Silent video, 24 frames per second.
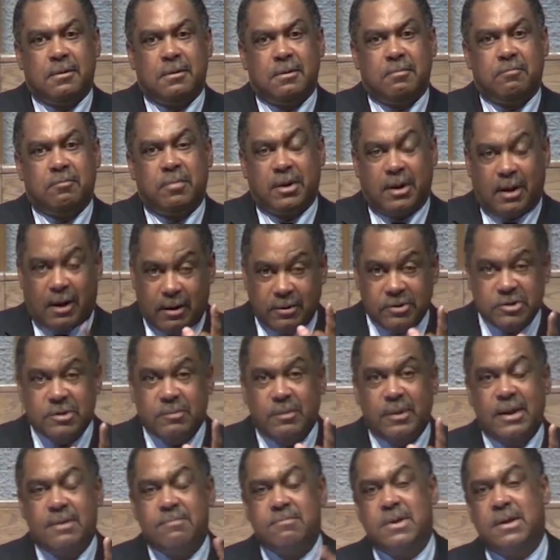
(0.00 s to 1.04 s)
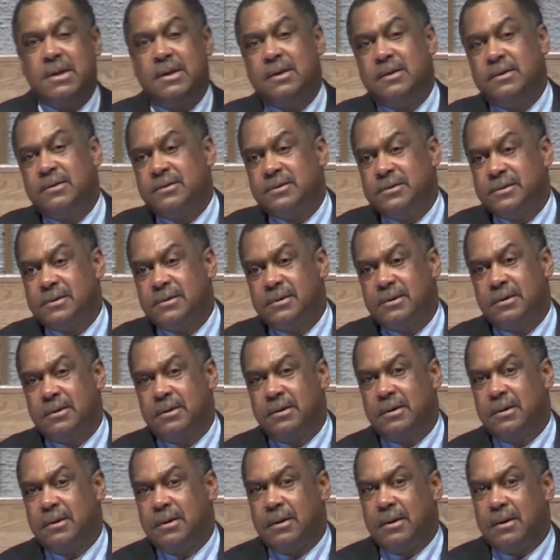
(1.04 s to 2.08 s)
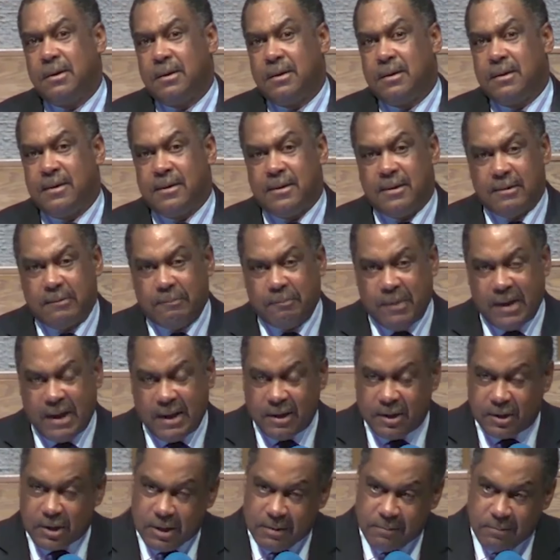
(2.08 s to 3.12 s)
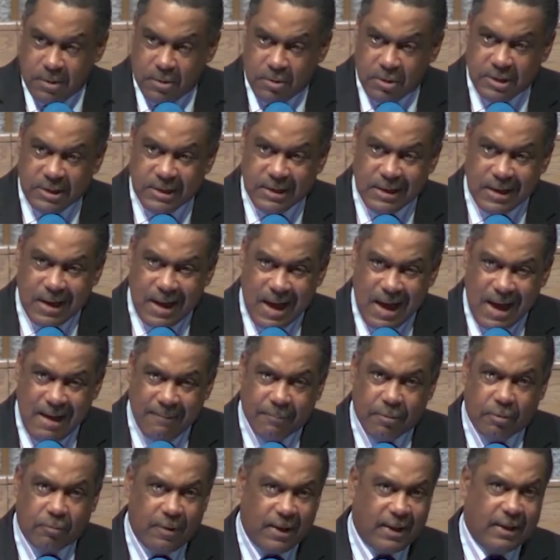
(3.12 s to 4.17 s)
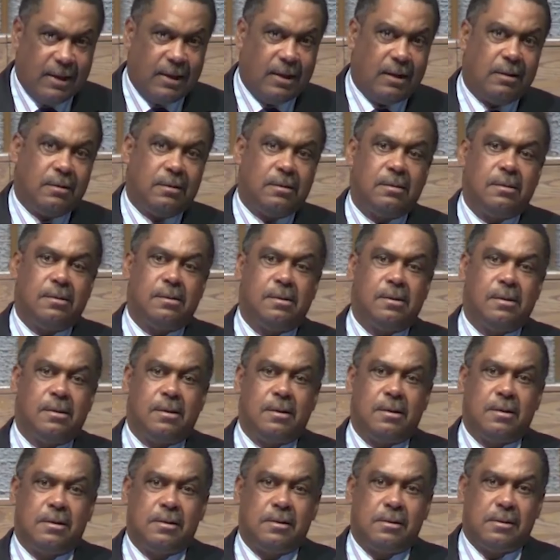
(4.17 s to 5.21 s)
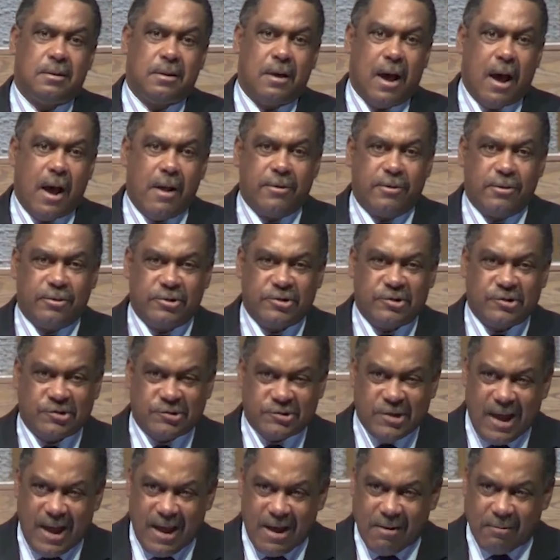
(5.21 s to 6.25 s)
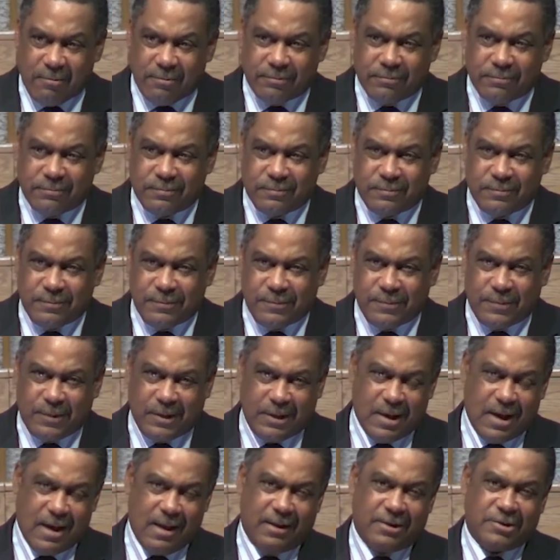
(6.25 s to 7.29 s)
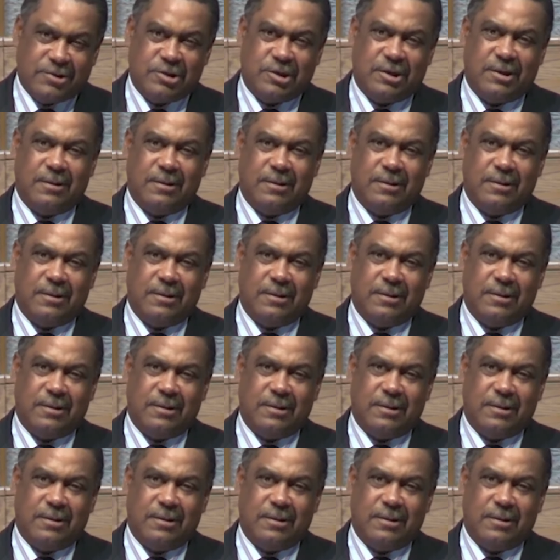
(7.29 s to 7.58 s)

but ultimately it means being a community operating under sound theology